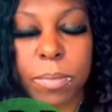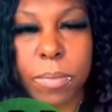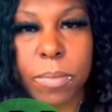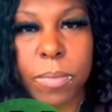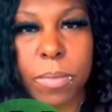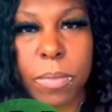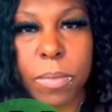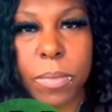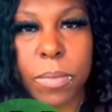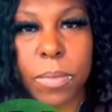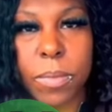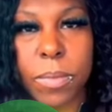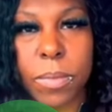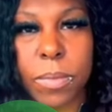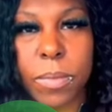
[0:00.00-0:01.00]
So
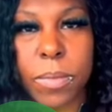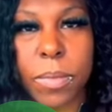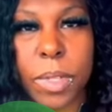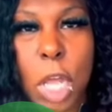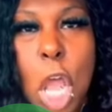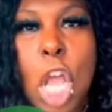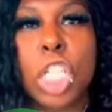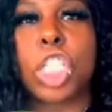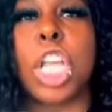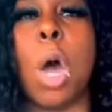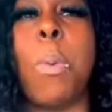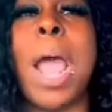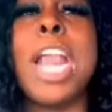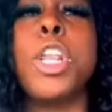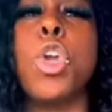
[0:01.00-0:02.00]
when you
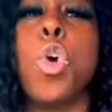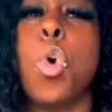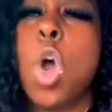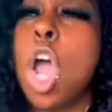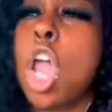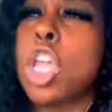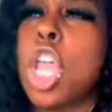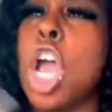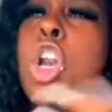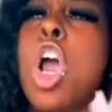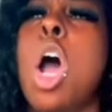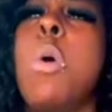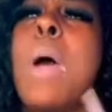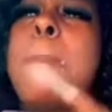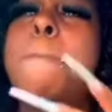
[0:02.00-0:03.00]
know
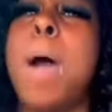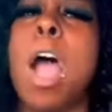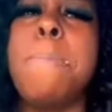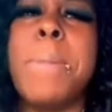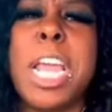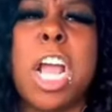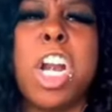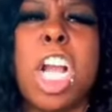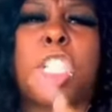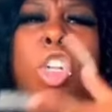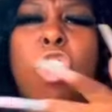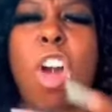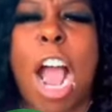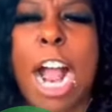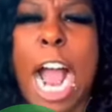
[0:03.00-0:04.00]
what bond me, you're
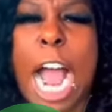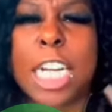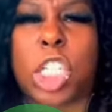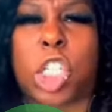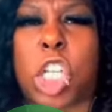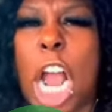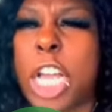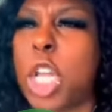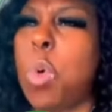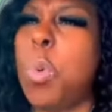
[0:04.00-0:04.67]
just wrong and strong.